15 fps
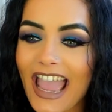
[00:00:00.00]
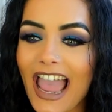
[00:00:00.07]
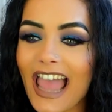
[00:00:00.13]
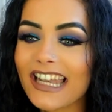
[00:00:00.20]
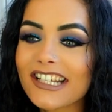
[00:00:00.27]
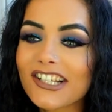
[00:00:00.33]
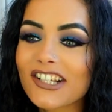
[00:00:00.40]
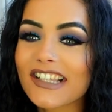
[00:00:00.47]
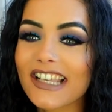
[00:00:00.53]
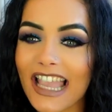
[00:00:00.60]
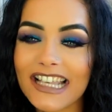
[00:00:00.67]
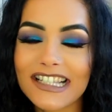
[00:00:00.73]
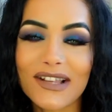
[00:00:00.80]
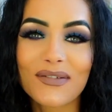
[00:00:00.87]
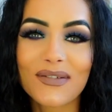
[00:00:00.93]
and it's just a
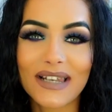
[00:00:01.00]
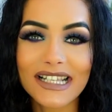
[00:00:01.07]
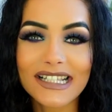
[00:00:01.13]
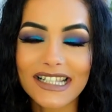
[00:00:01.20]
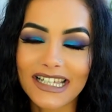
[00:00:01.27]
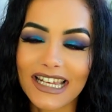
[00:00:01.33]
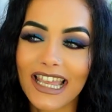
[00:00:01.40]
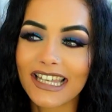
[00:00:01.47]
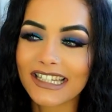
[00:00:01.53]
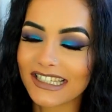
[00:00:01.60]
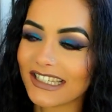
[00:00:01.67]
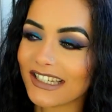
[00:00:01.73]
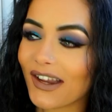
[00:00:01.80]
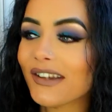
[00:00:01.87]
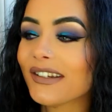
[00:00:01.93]
case of listening,
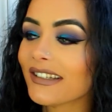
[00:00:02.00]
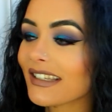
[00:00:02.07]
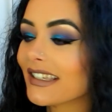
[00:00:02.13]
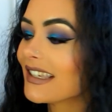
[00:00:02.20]
you know?